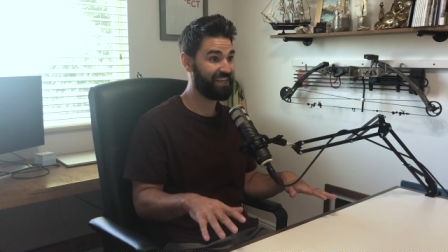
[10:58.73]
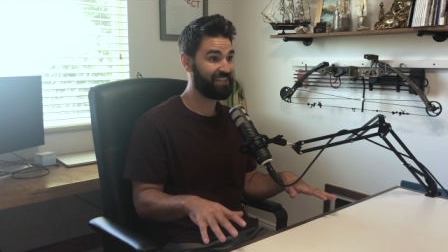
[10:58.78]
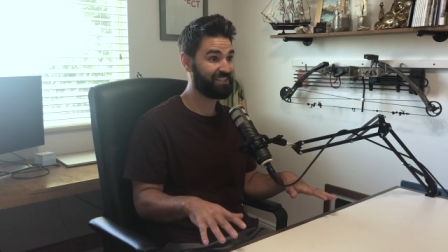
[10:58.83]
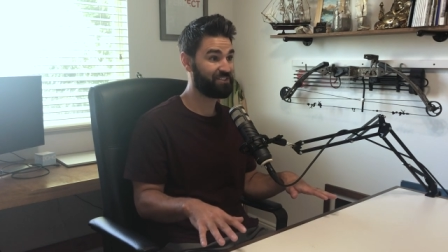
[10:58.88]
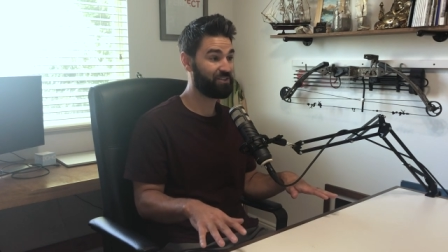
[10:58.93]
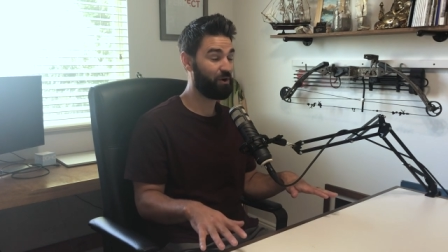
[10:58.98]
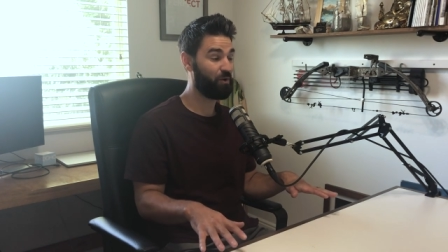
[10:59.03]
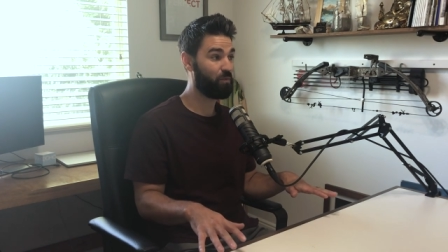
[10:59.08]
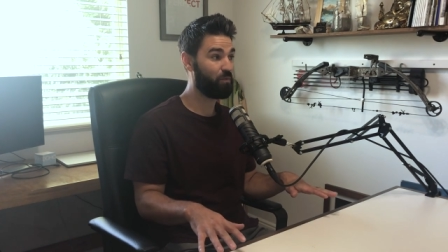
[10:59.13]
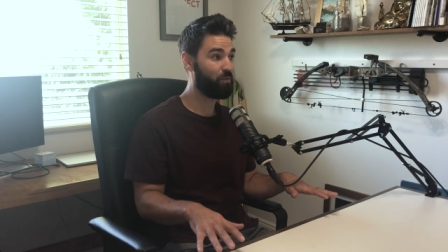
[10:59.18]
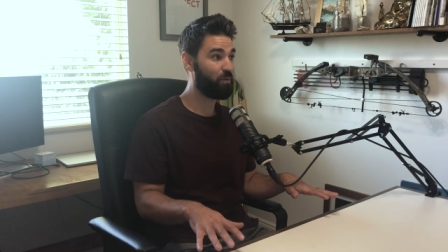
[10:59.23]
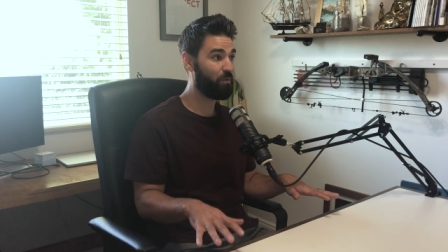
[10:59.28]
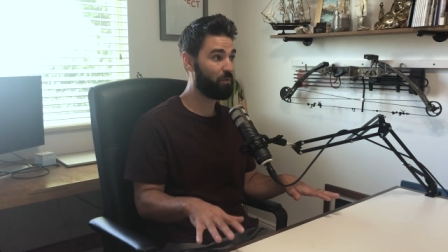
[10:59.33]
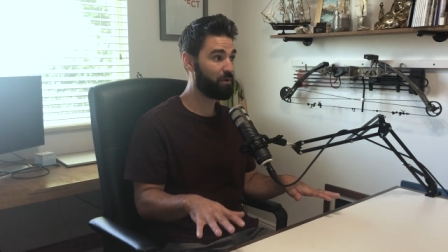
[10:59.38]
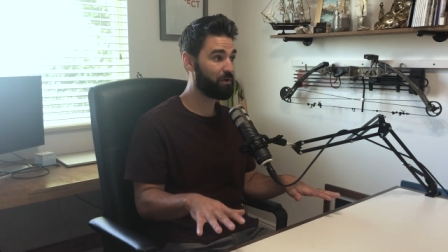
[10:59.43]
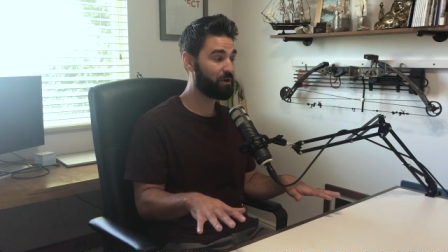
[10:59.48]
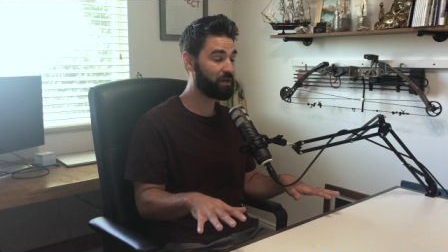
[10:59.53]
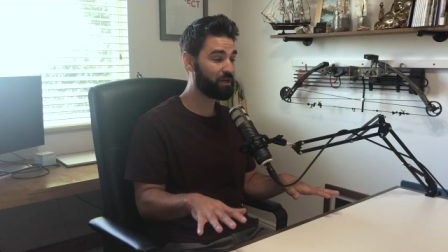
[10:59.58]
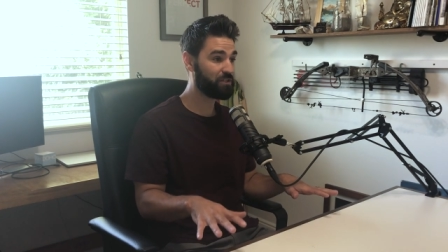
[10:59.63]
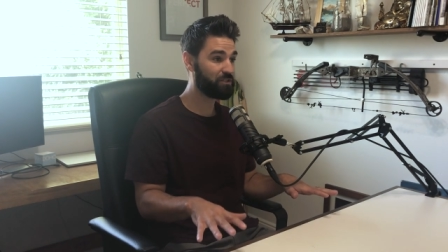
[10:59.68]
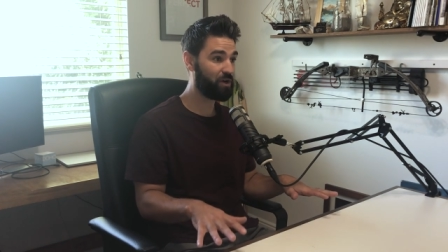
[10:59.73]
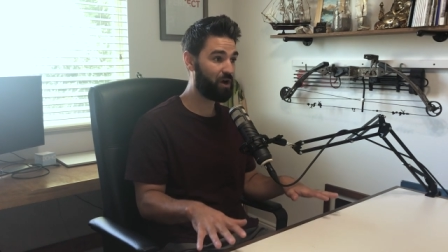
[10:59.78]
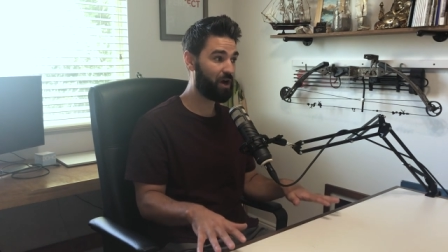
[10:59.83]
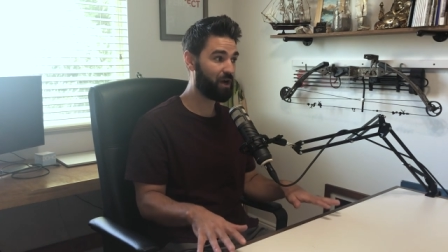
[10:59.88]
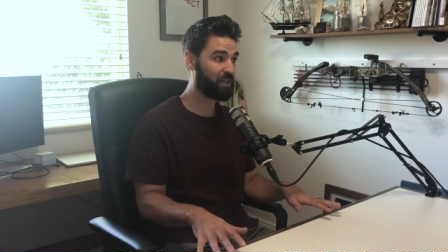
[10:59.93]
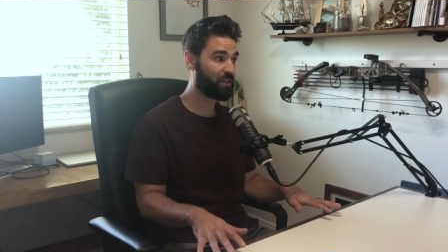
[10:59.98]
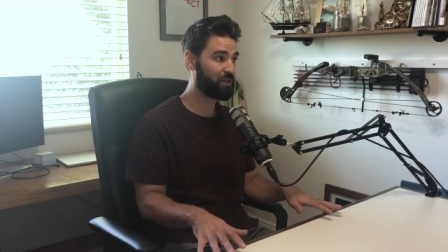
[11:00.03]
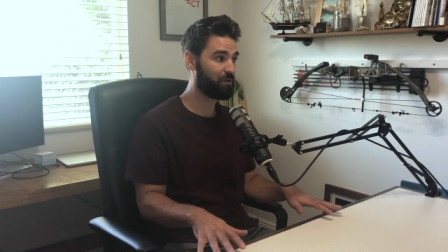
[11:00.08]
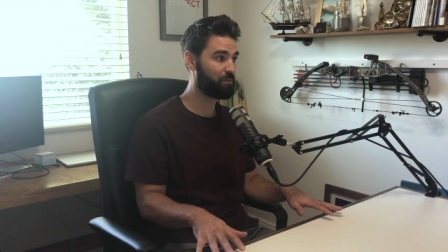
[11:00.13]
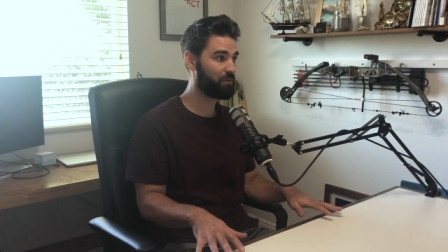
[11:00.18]
so, what we are going to
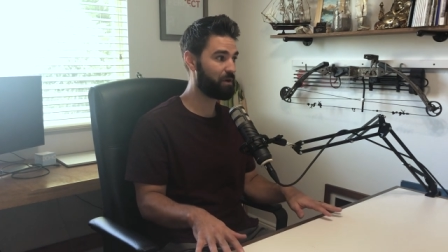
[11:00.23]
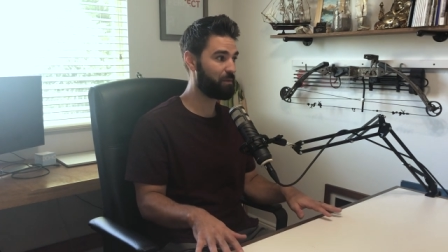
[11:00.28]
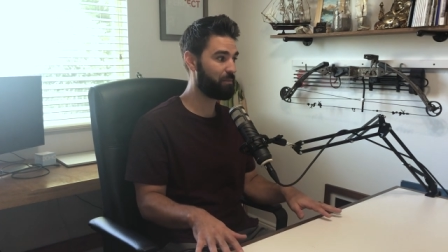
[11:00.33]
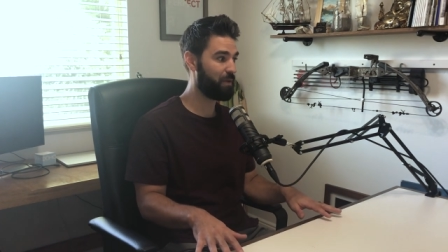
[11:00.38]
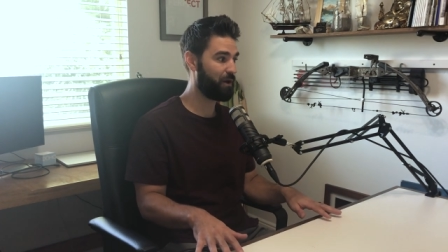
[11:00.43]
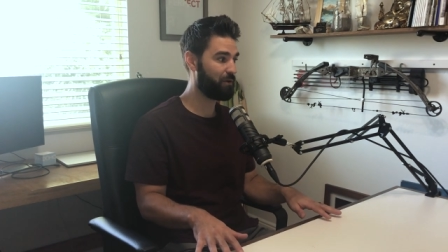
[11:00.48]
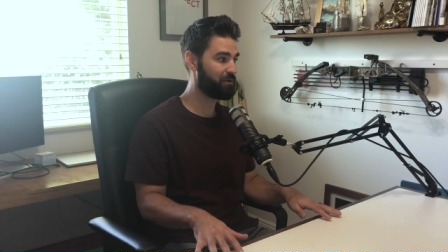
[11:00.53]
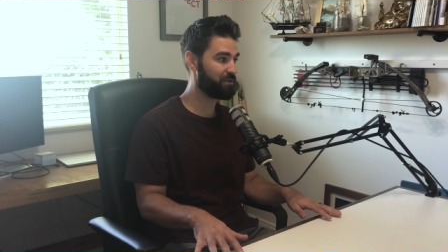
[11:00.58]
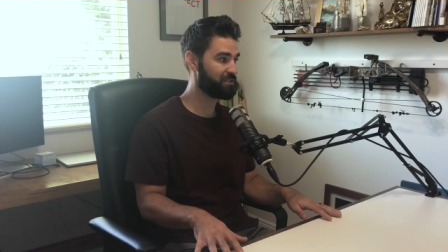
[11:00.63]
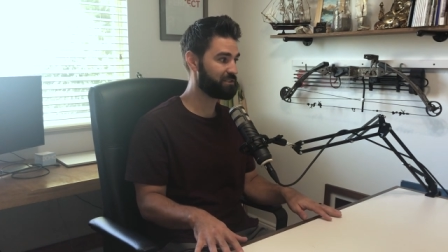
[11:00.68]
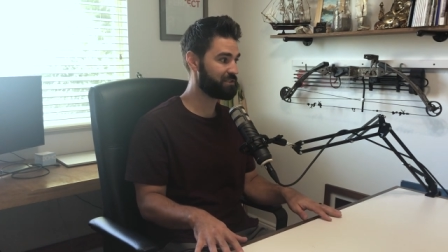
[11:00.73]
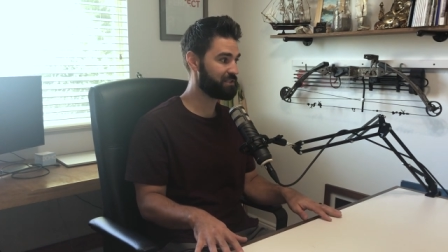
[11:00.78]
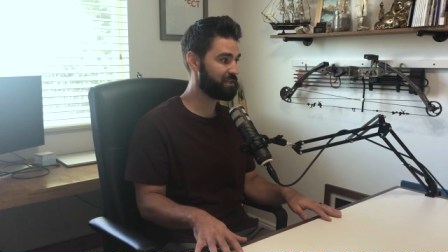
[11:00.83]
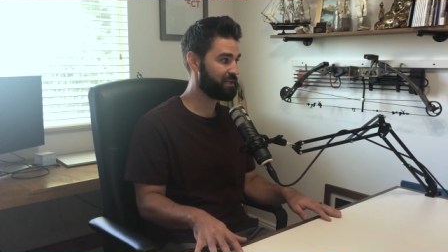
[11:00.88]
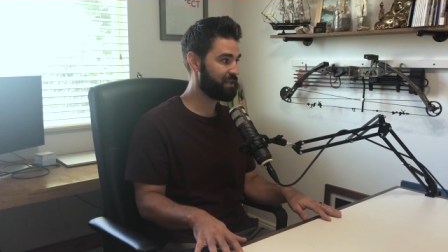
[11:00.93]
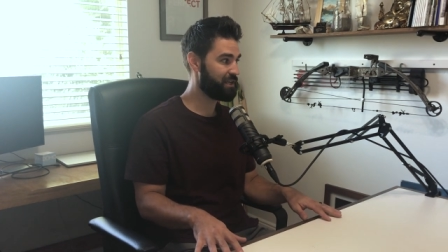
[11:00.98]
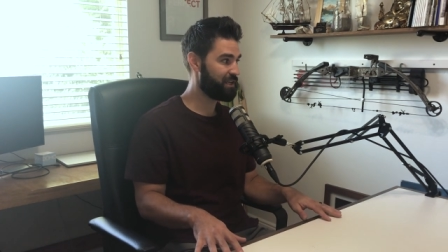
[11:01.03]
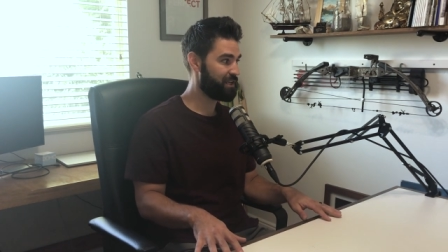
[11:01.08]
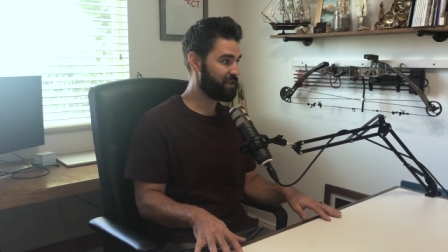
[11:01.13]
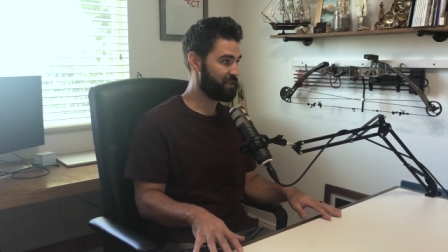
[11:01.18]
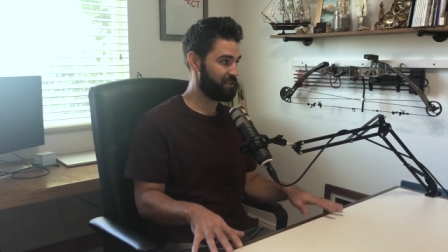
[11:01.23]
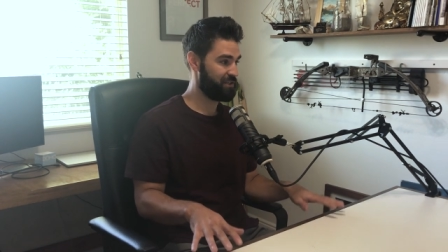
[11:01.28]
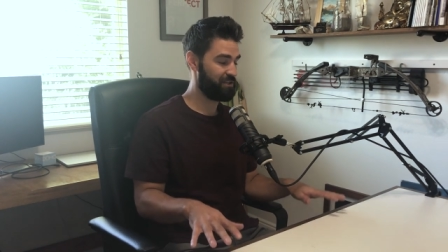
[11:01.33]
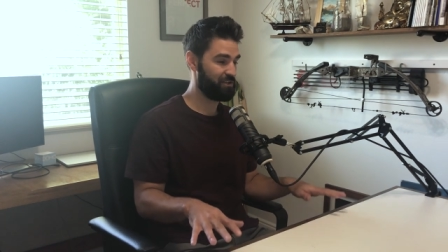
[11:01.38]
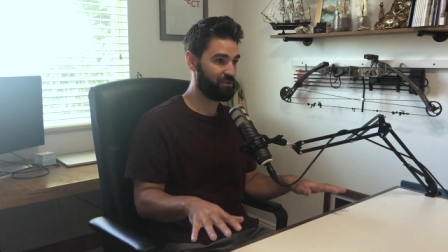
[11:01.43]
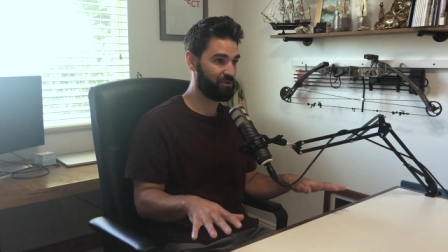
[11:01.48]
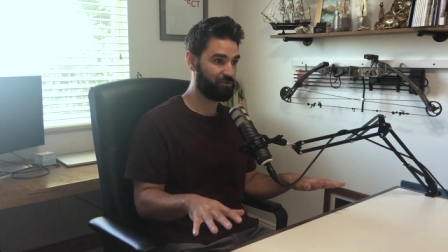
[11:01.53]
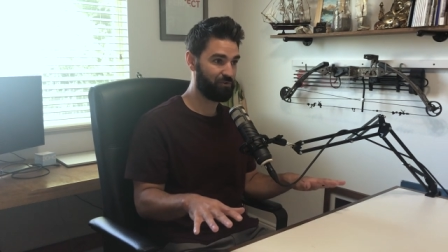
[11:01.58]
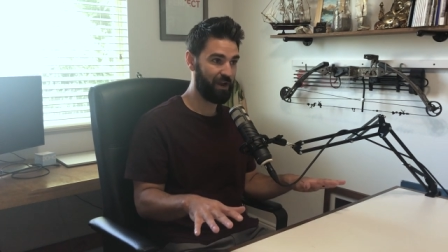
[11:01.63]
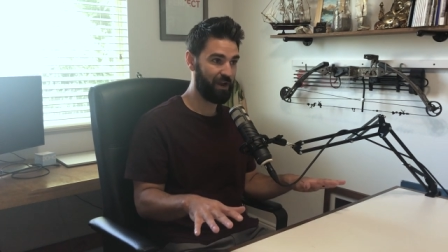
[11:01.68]
talk a little bit about is you